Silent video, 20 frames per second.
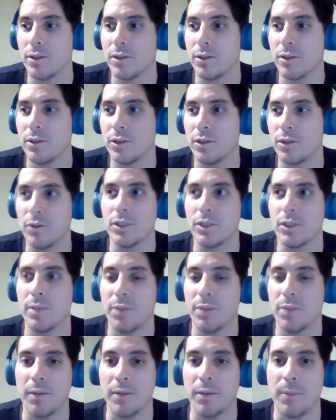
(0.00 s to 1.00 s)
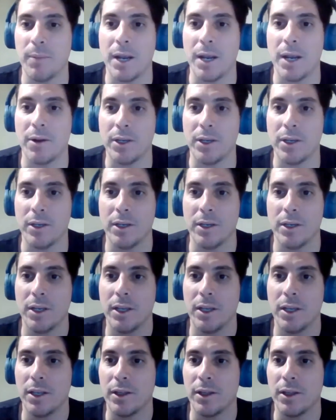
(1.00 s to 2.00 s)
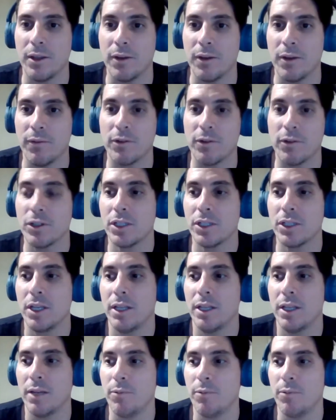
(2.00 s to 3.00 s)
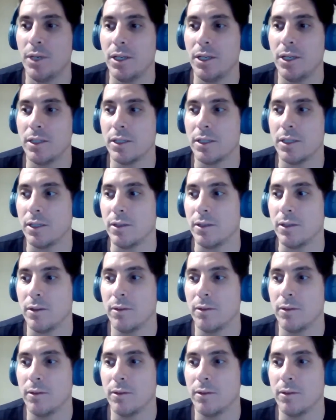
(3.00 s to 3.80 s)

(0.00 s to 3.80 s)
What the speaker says: do something about it. The first thing that we need to